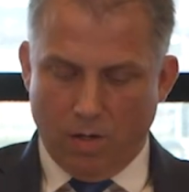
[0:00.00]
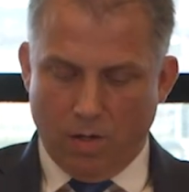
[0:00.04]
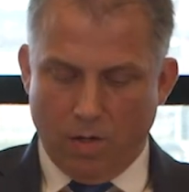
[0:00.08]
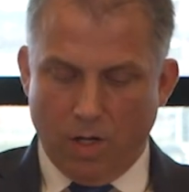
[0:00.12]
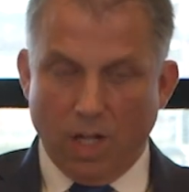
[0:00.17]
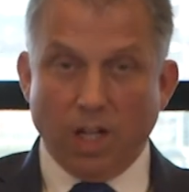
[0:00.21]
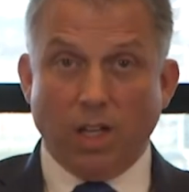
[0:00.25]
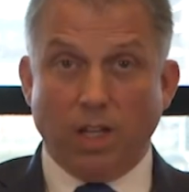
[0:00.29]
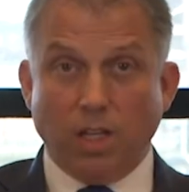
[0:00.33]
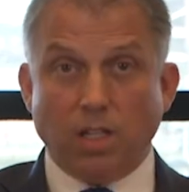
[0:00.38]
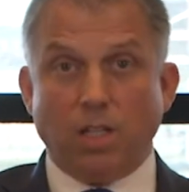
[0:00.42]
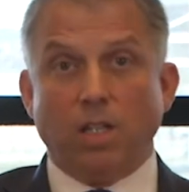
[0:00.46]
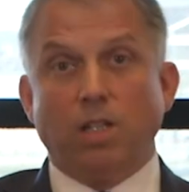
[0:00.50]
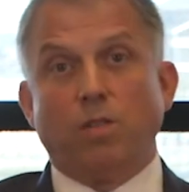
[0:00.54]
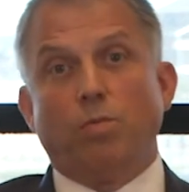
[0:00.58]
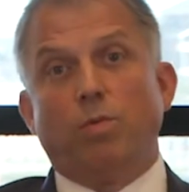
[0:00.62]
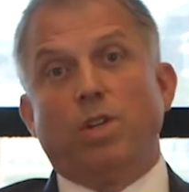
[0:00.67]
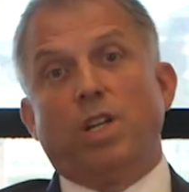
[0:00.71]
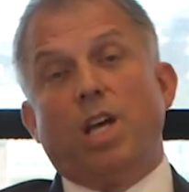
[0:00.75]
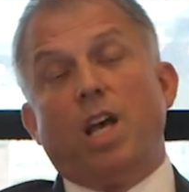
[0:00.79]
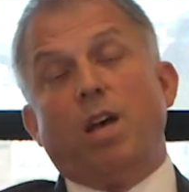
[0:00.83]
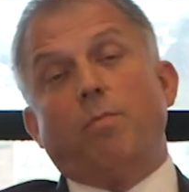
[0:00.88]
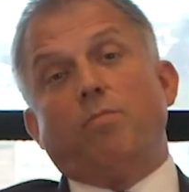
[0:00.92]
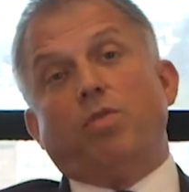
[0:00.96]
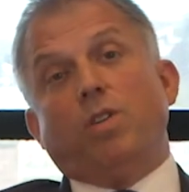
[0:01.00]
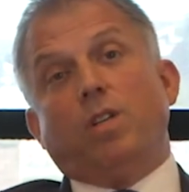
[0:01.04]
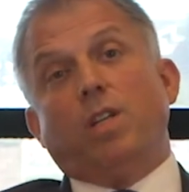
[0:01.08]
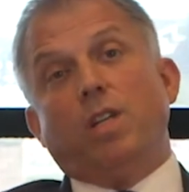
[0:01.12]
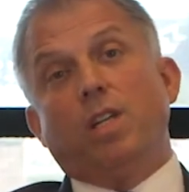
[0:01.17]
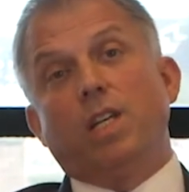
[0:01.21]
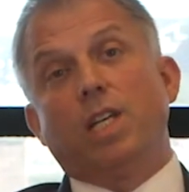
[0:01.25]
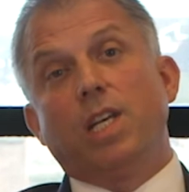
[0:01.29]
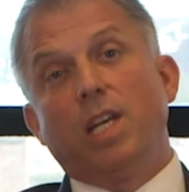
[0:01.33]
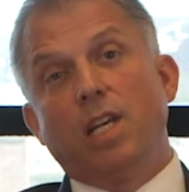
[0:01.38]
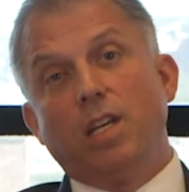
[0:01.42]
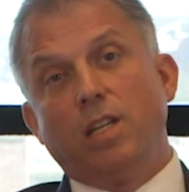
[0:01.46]
This is what happened in
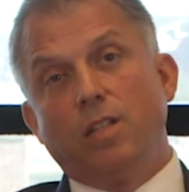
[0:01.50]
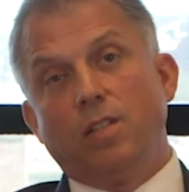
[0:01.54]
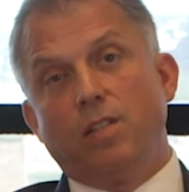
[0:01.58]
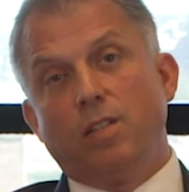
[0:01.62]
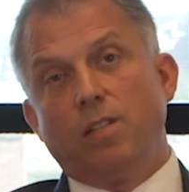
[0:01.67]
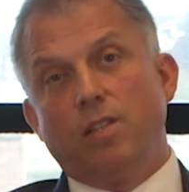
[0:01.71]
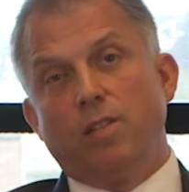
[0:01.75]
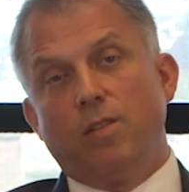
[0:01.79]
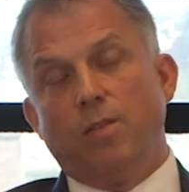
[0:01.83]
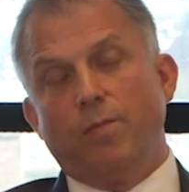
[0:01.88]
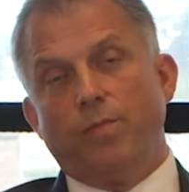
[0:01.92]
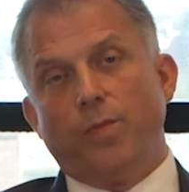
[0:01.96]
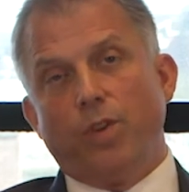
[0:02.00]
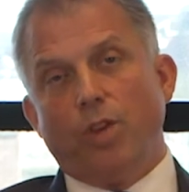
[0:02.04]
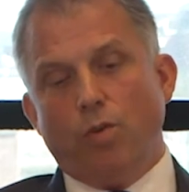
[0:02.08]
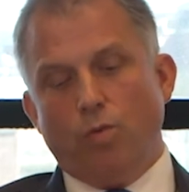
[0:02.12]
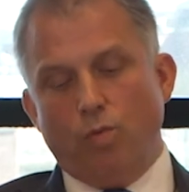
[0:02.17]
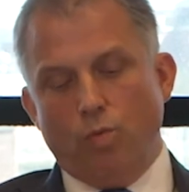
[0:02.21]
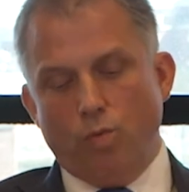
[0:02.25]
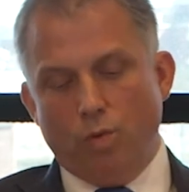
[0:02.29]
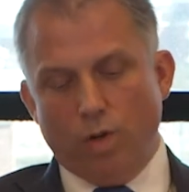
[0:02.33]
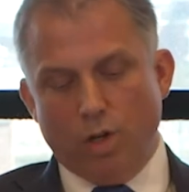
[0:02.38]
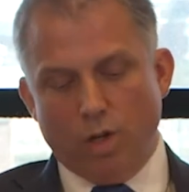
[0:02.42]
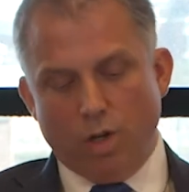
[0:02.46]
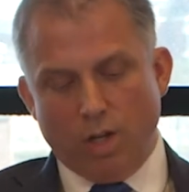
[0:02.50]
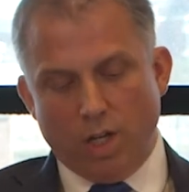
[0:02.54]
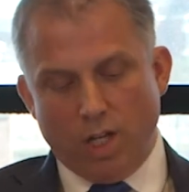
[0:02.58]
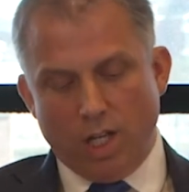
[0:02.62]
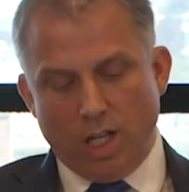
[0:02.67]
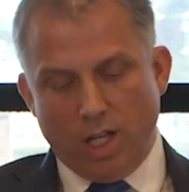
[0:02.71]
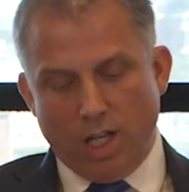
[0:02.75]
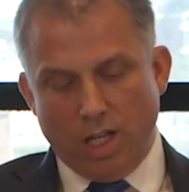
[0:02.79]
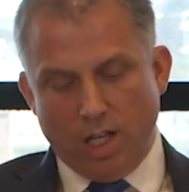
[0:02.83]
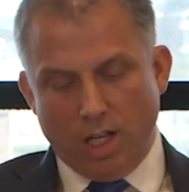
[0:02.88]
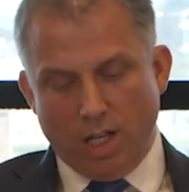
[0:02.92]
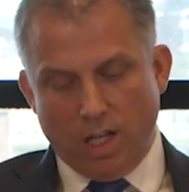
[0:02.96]
the case,
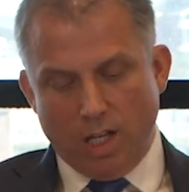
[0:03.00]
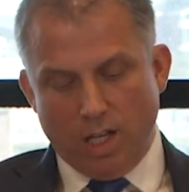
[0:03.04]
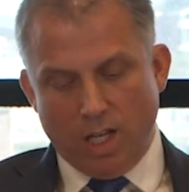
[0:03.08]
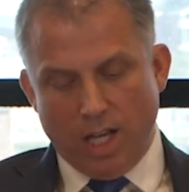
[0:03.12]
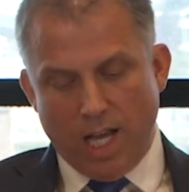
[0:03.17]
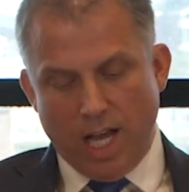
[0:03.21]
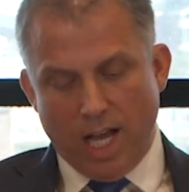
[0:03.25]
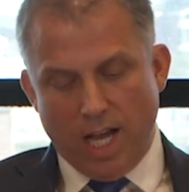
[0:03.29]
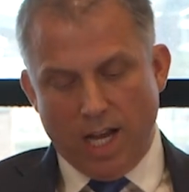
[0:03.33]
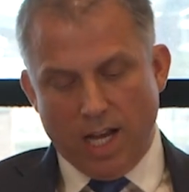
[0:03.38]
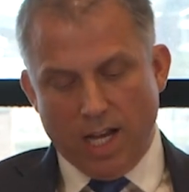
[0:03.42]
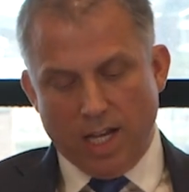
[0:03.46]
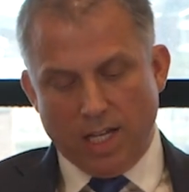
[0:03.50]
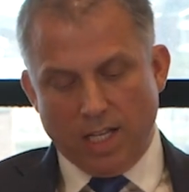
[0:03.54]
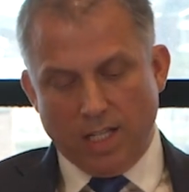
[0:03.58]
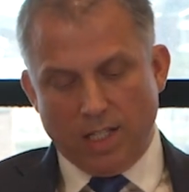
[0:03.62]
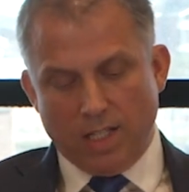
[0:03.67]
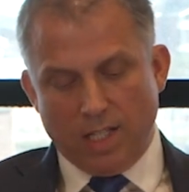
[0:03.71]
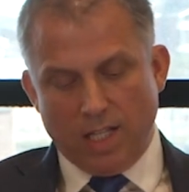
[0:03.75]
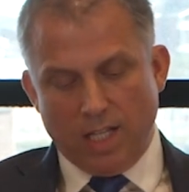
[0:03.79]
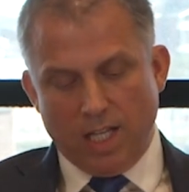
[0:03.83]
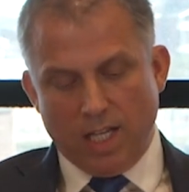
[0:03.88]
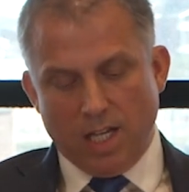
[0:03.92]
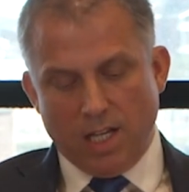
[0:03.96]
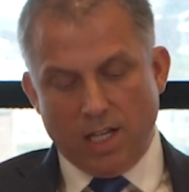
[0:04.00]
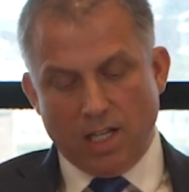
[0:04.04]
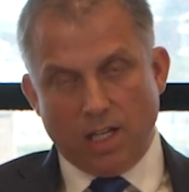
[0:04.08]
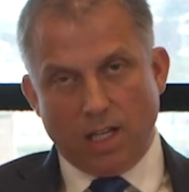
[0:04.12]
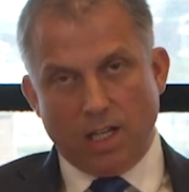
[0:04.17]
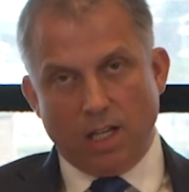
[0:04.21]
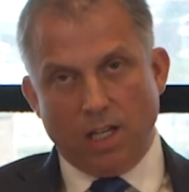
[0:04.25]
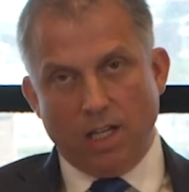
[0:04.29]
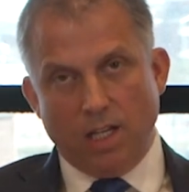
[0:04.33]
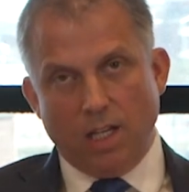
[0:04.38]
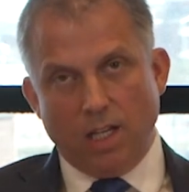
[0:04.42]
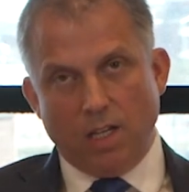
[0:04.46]
where
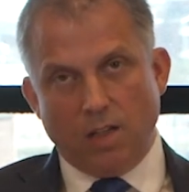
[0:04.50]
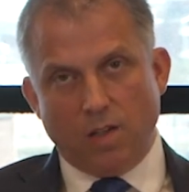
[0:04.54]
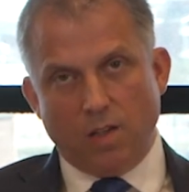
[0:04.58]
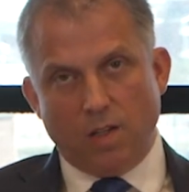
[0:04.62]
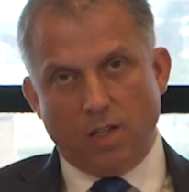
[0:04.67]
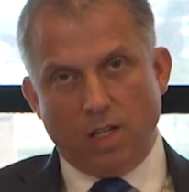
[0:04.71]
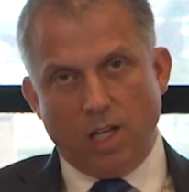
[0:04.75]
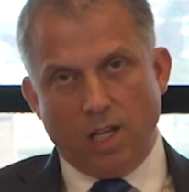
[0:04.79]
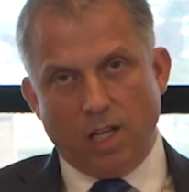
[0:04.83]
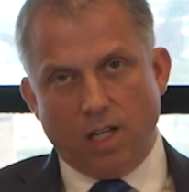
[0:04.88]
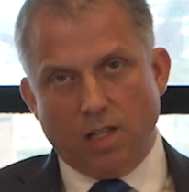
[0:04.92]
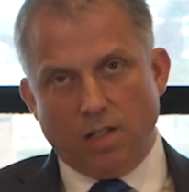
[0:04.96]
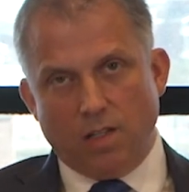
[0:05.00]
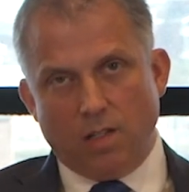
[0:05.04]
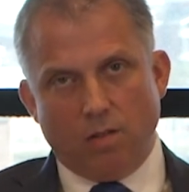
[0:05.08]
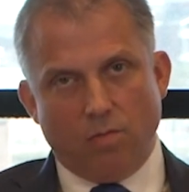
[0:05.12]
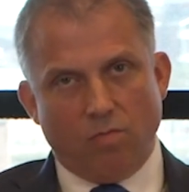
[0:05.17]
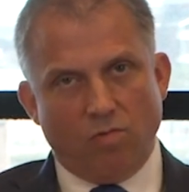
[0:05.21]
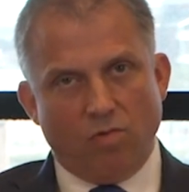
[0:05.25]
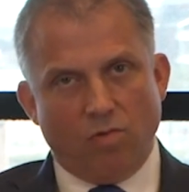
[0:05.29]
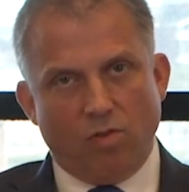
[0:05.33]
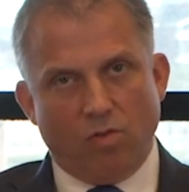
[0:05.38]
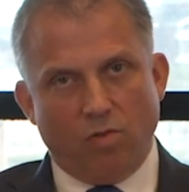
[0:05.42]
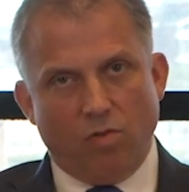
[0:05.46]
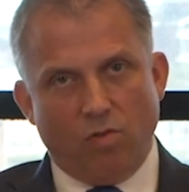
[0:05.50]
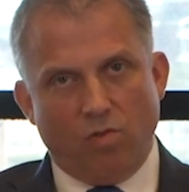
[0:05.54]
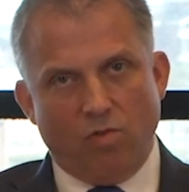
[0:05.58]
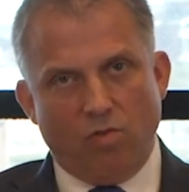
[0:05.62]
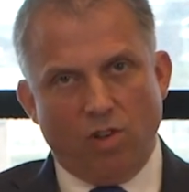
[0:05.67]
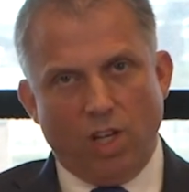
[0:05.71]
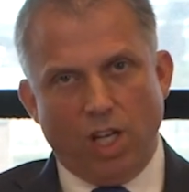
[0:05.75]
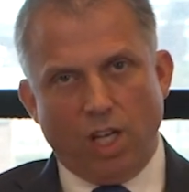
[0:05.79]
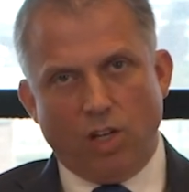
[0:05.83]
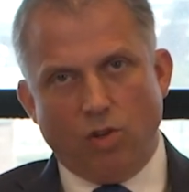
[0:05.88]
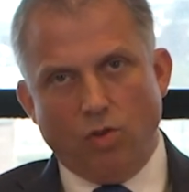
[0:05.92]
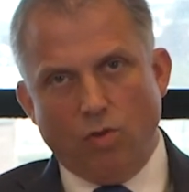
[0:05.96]
ICI says,
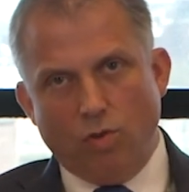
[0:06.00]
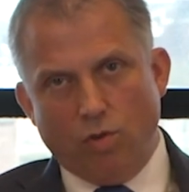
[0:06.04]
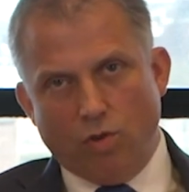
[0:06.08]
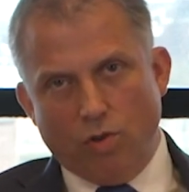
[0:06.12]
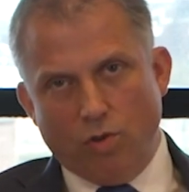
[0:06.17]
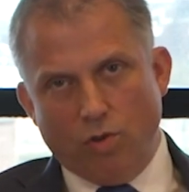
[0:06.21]
ignore